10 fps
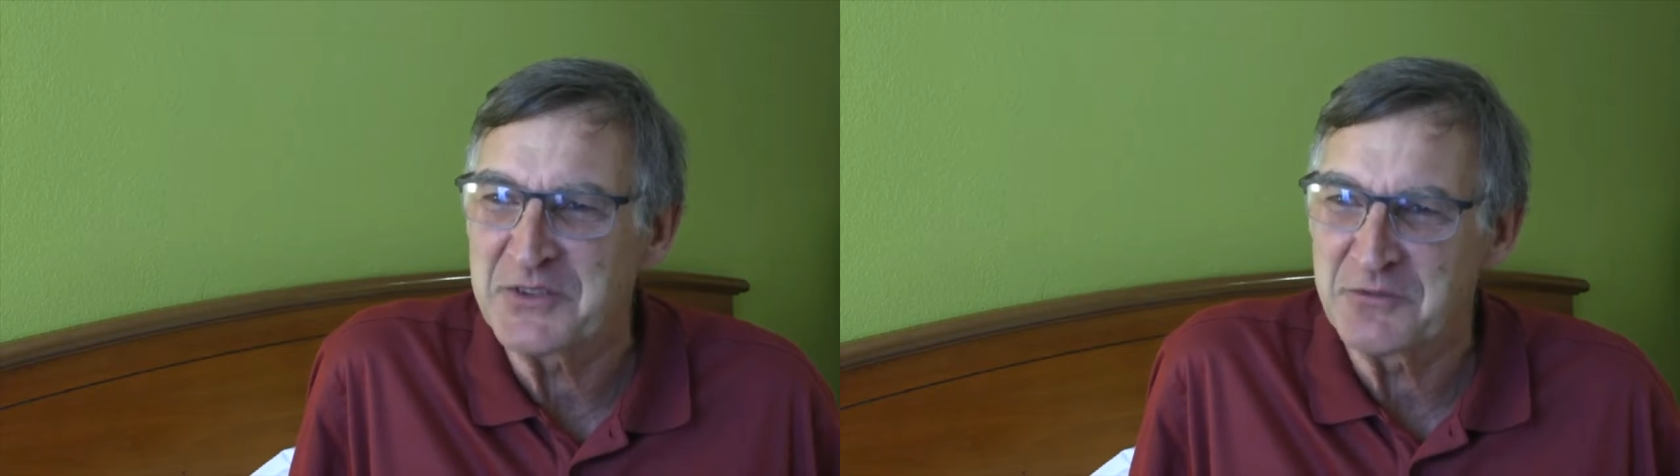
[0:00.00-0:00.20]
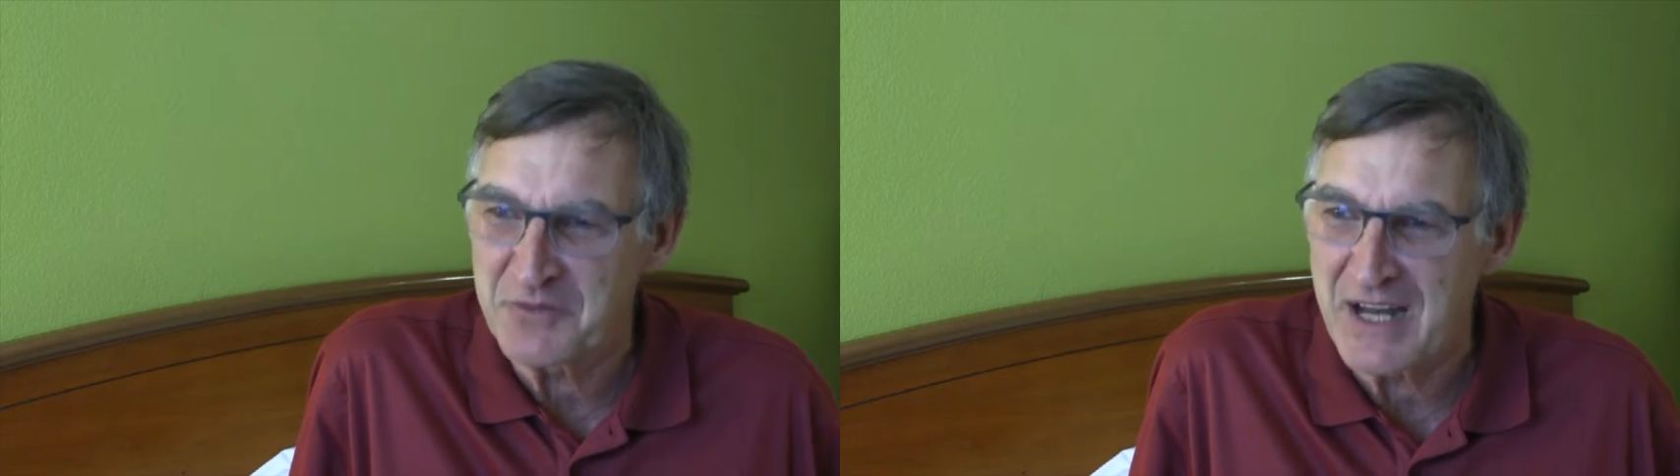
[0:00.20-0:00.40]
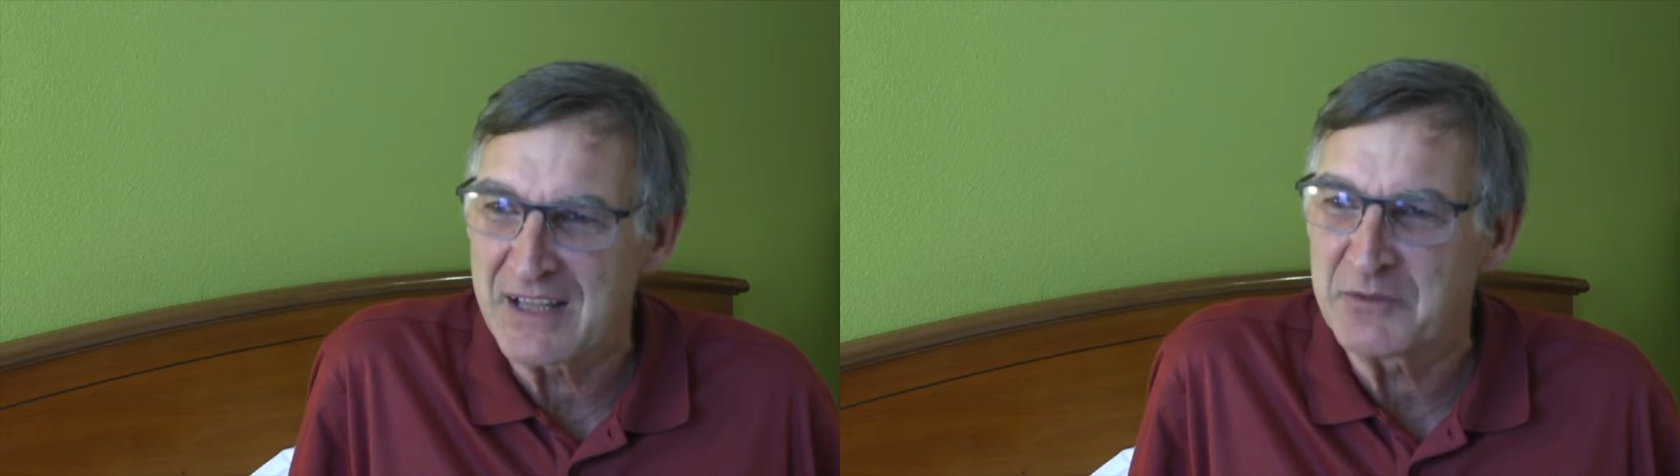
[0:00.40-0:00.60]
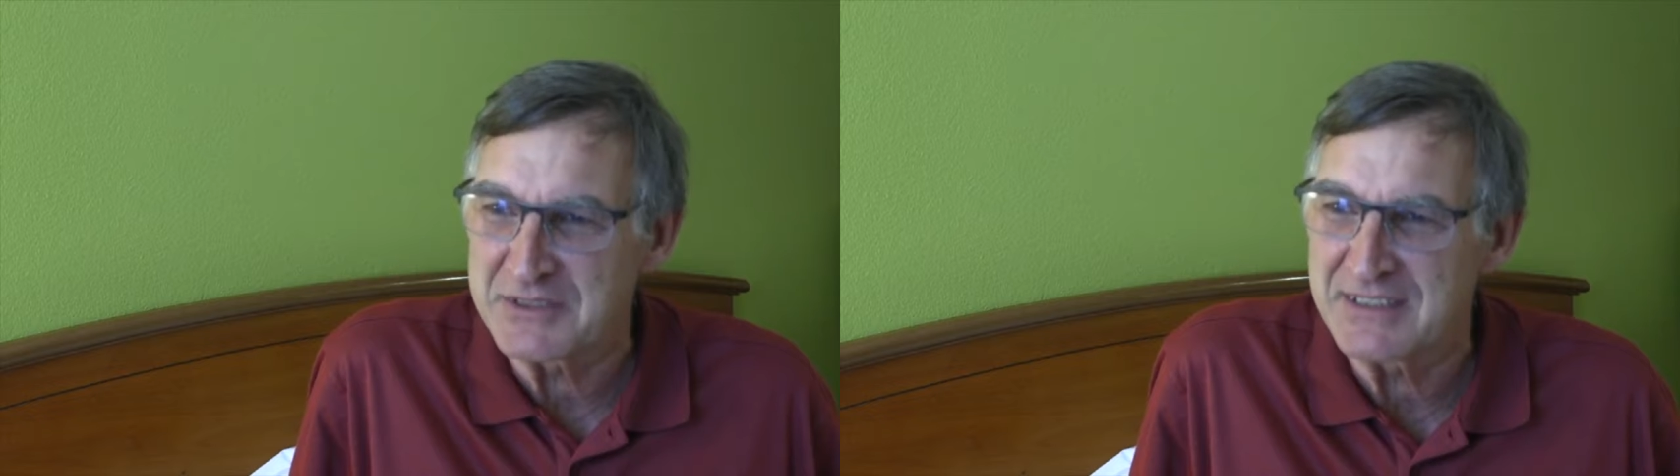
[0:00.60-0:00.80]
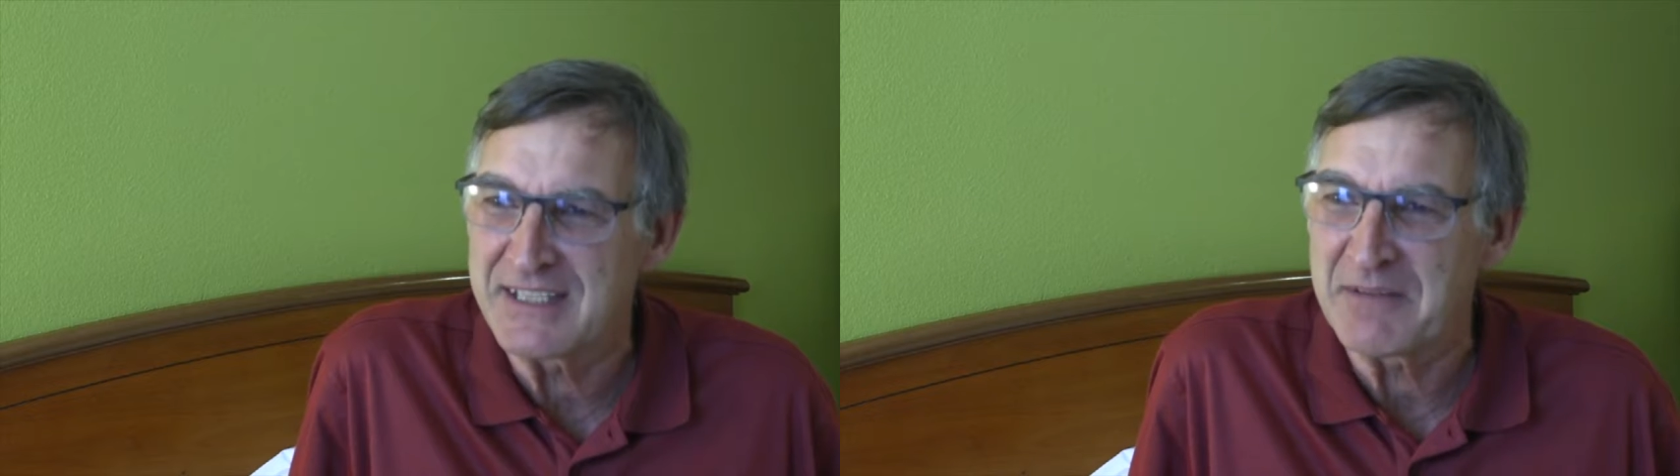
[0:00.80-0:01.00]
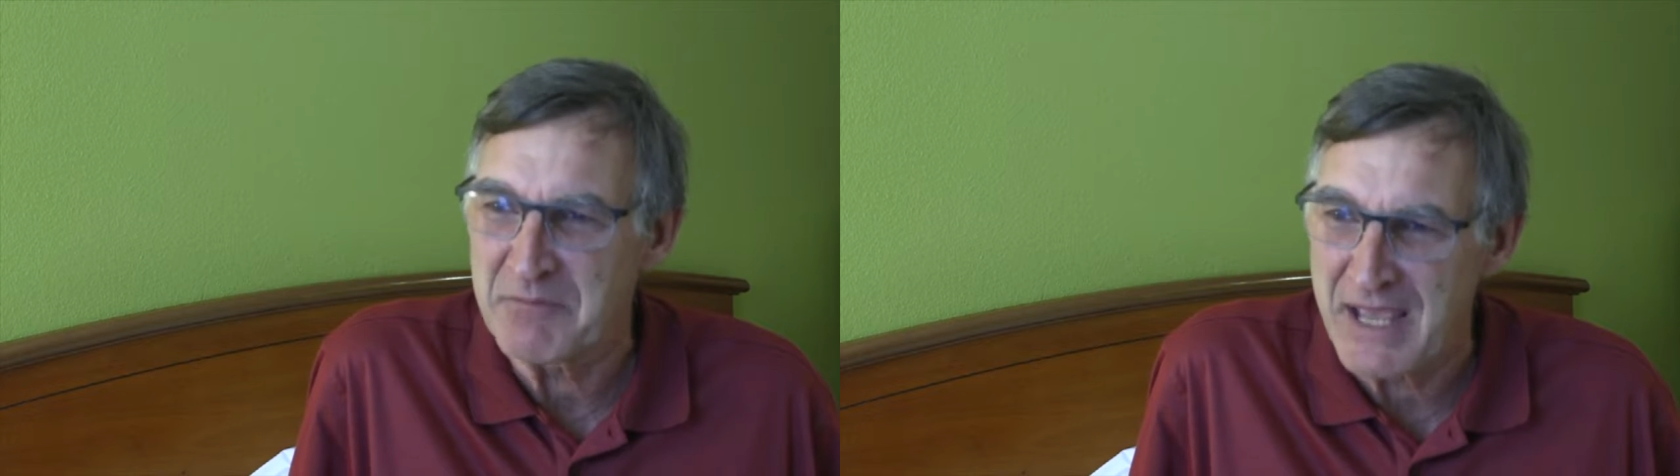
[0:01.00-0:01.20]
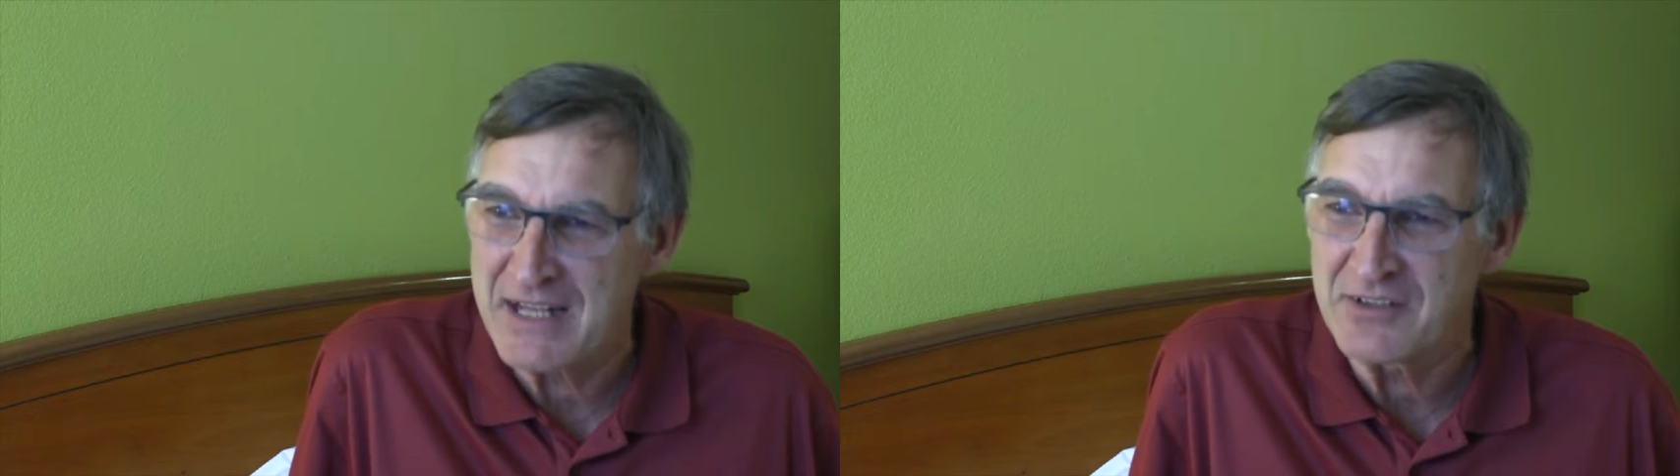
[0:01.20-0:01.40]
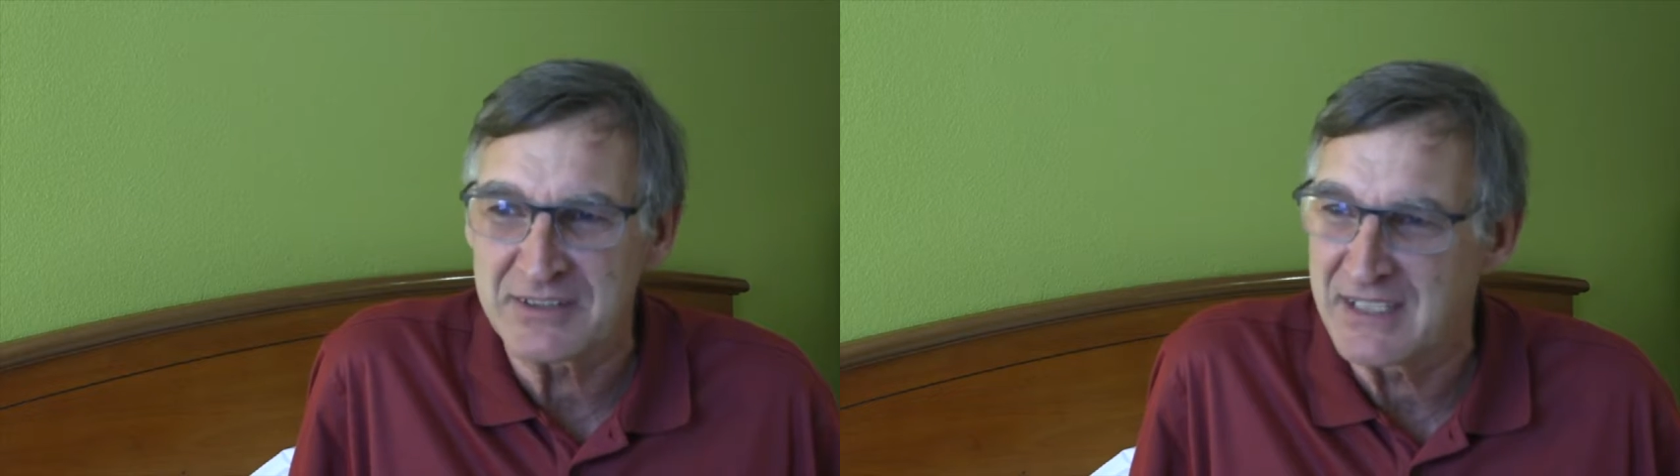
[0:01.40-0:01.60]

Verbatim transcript: and you follow what's in that manual.